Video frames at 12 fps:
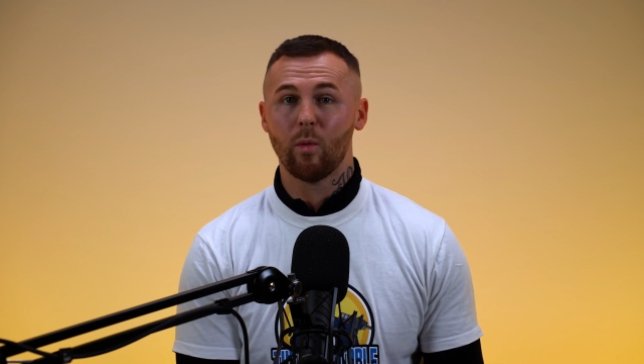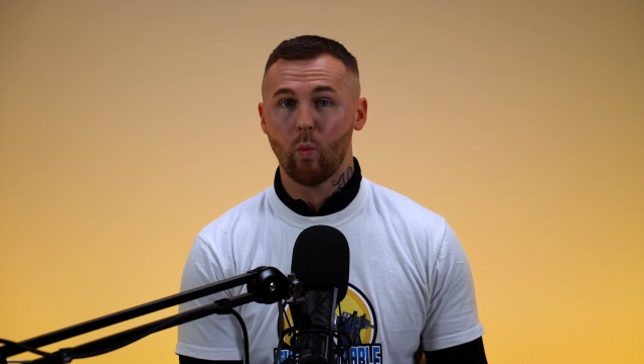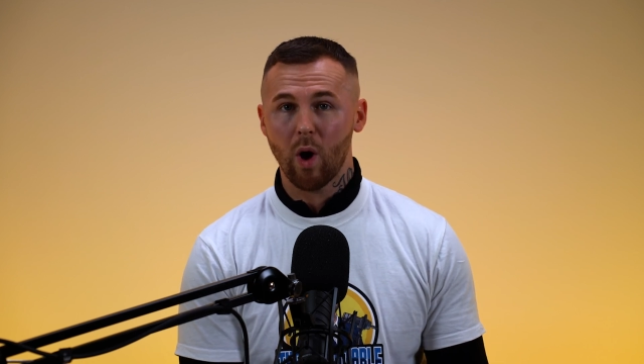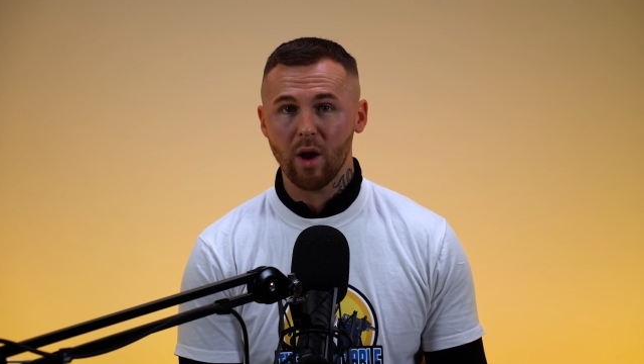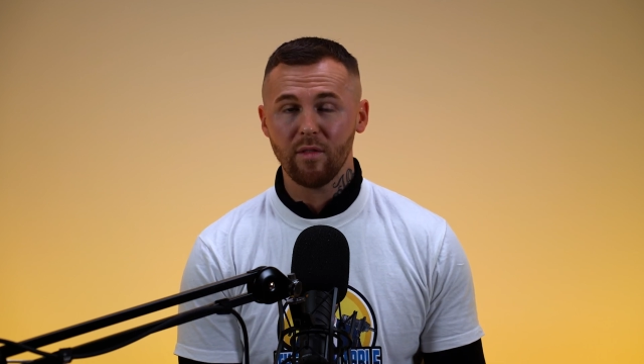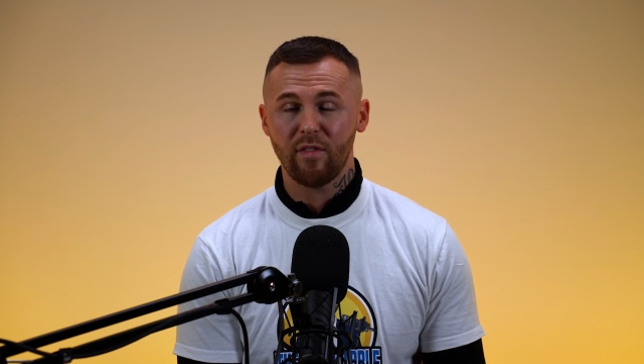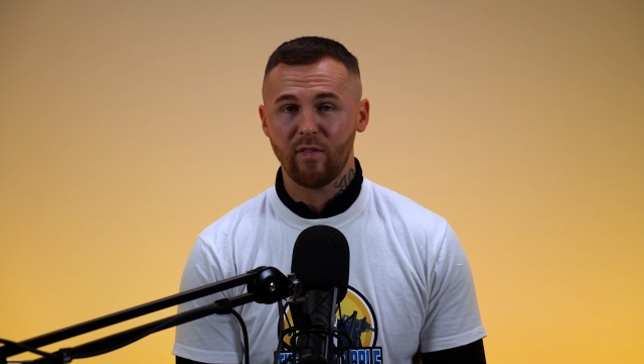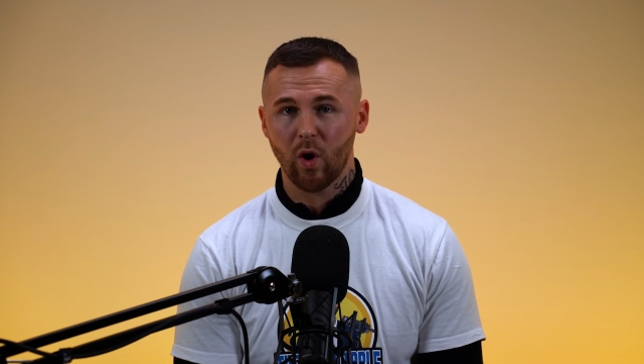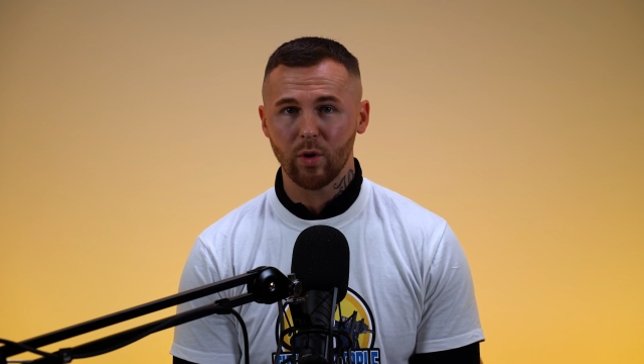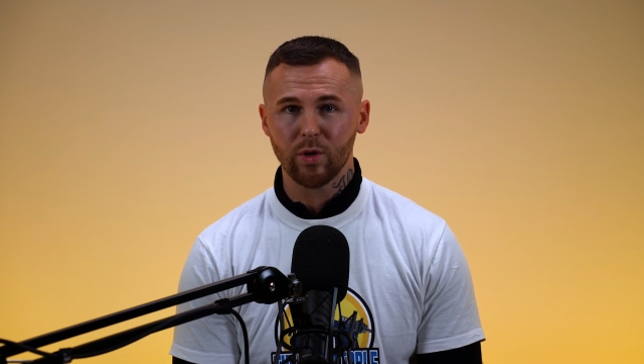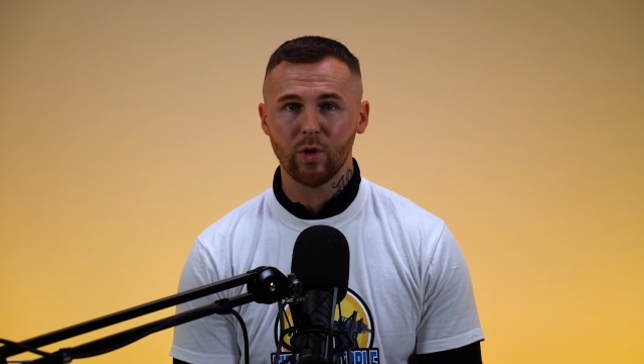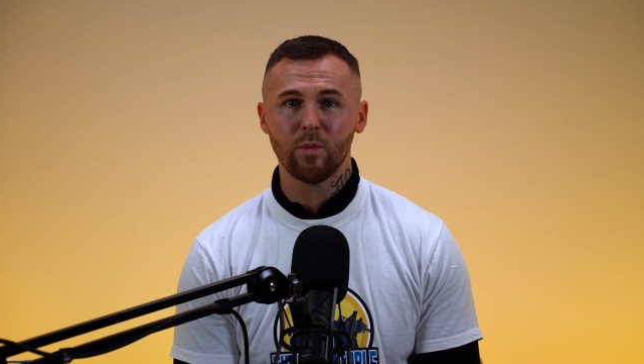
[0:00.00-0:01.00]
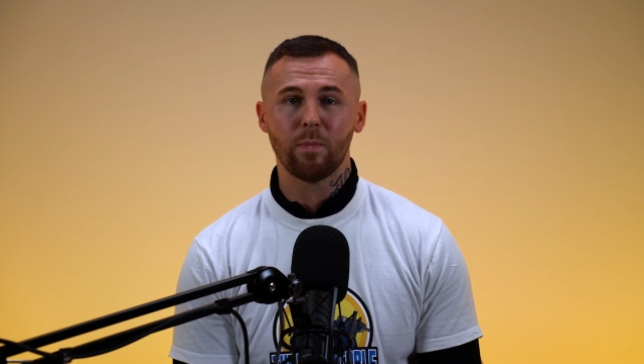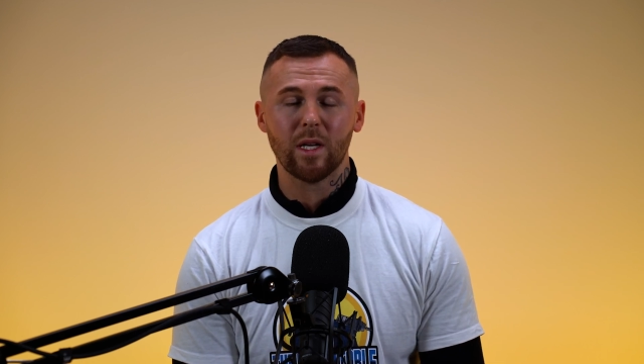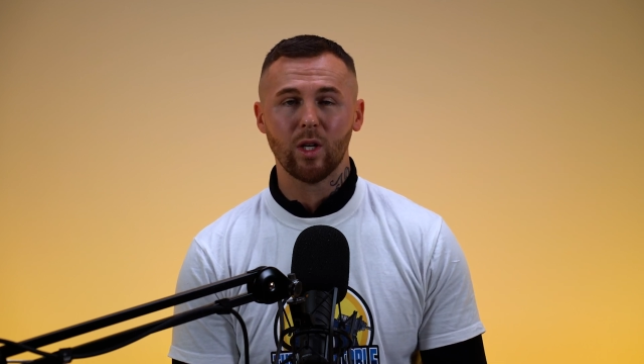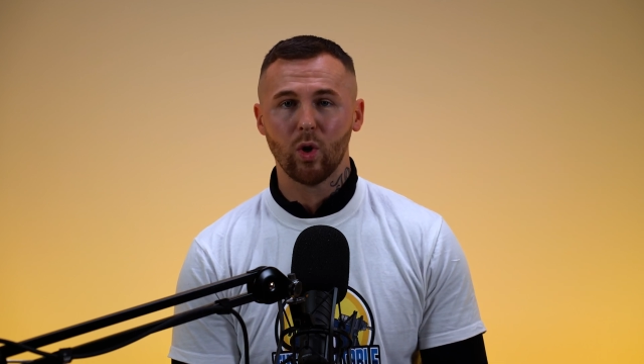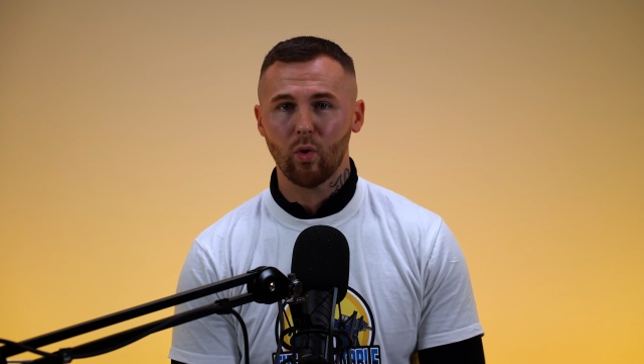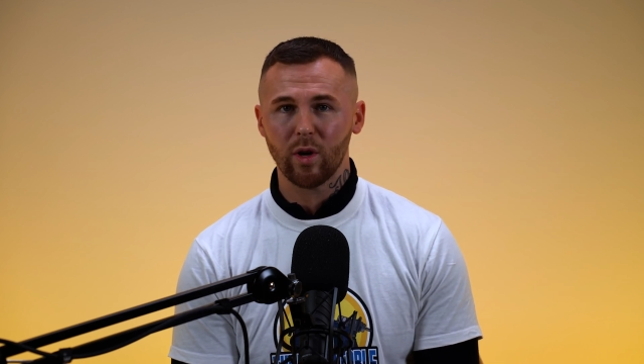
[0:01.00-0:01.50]
one, follow you, be
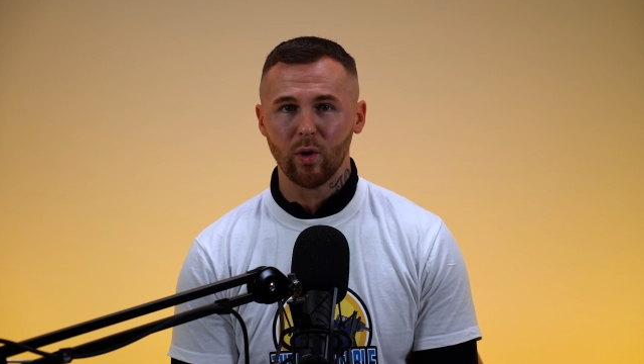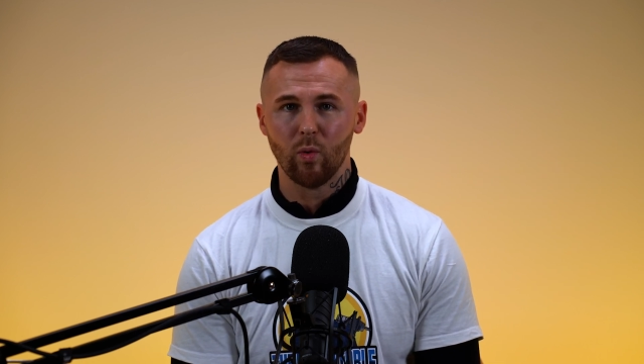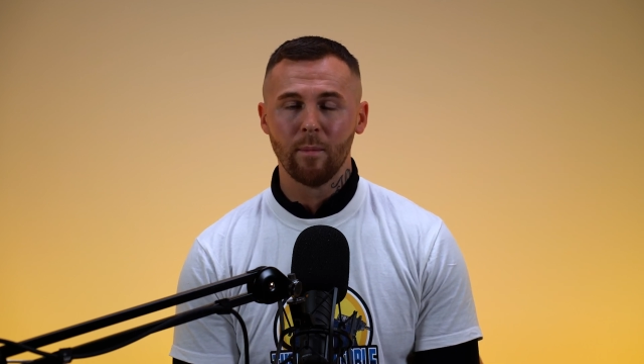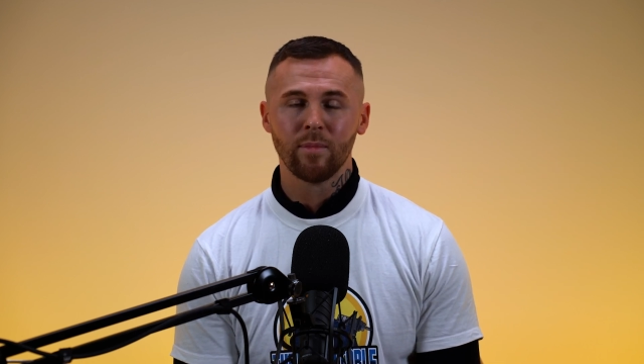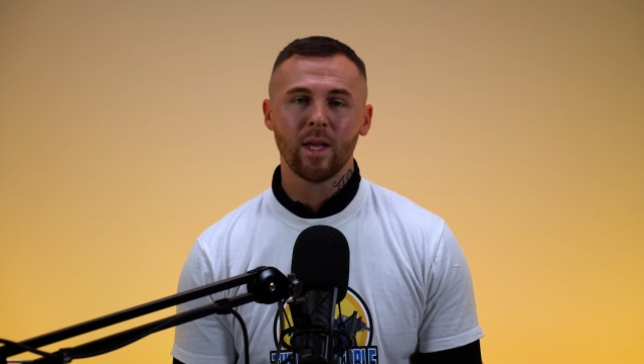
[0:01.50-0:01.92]
loyal,